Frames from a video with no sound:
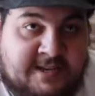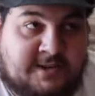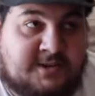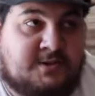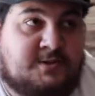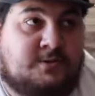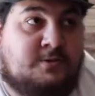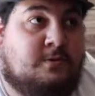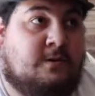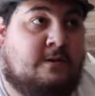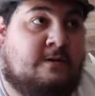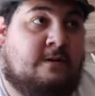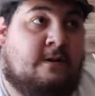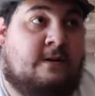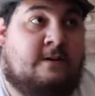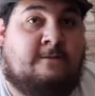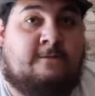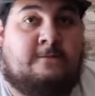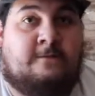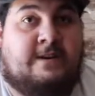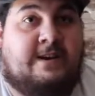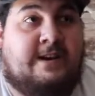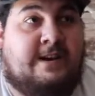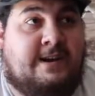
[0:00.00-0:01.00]
also a
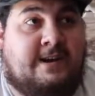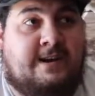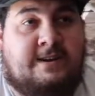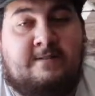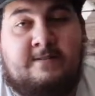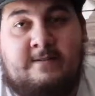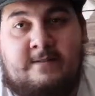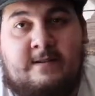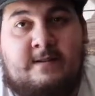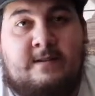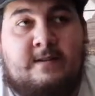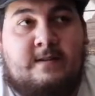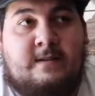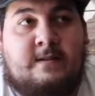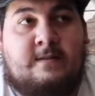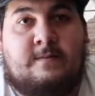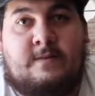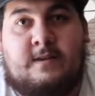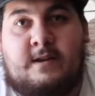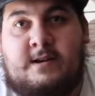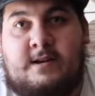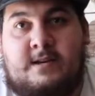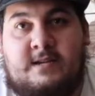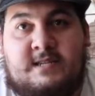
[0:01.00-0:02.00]
free
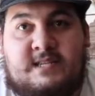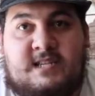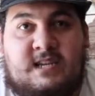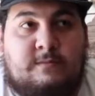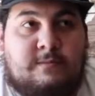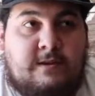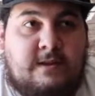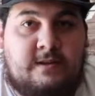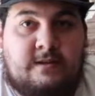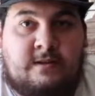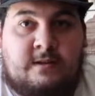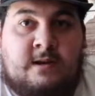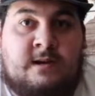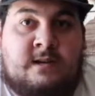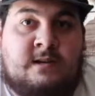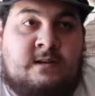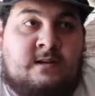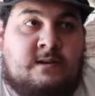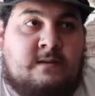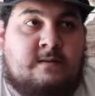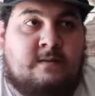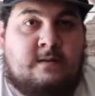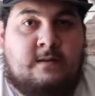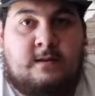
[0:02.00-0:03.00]
summon,
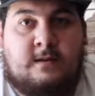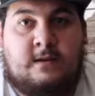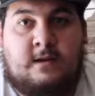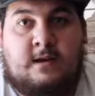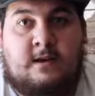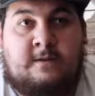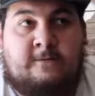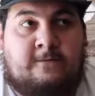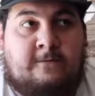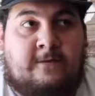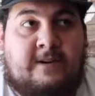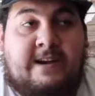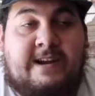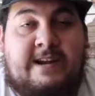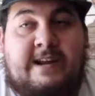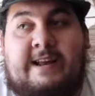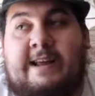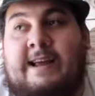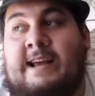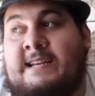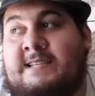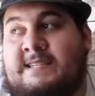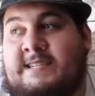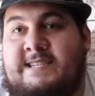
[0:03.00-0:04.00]
a
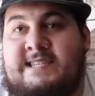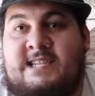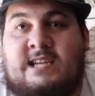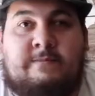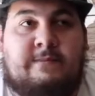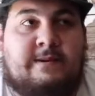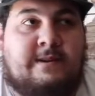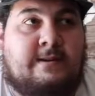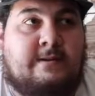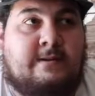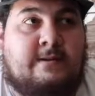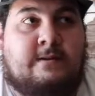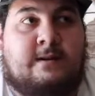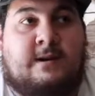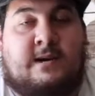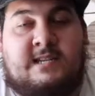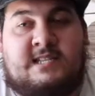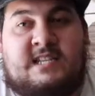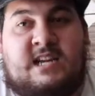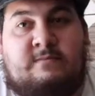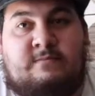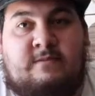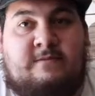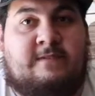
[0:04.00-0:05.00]
free Xyz summon on
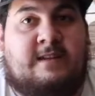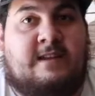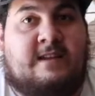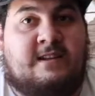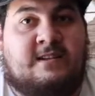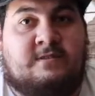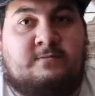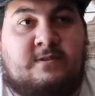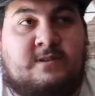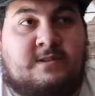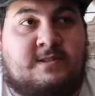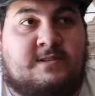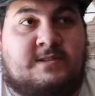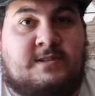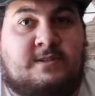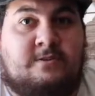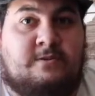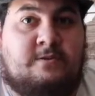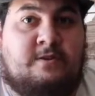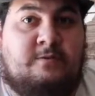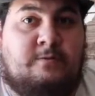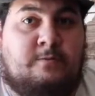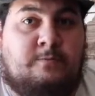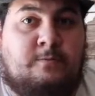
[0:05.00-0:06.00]
top of that as well. So
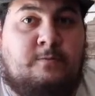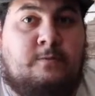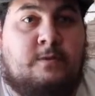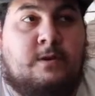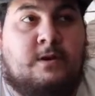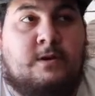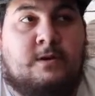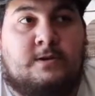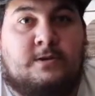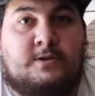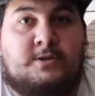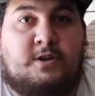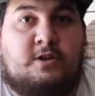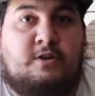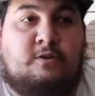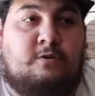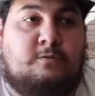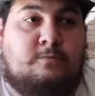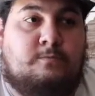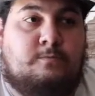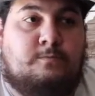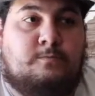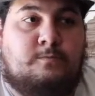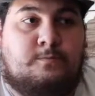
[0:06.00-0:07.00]
you
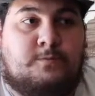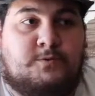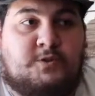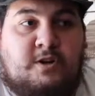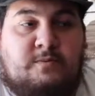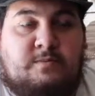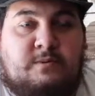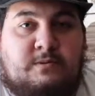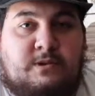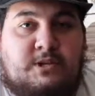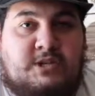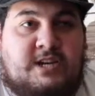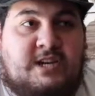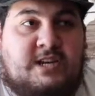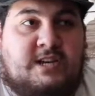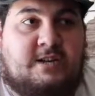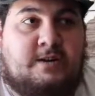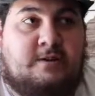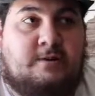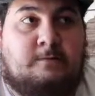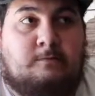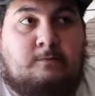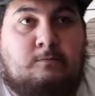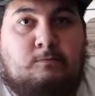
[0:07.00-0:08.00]
pretty much get
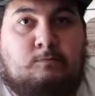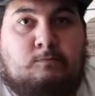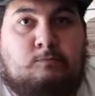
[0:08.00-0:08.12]
a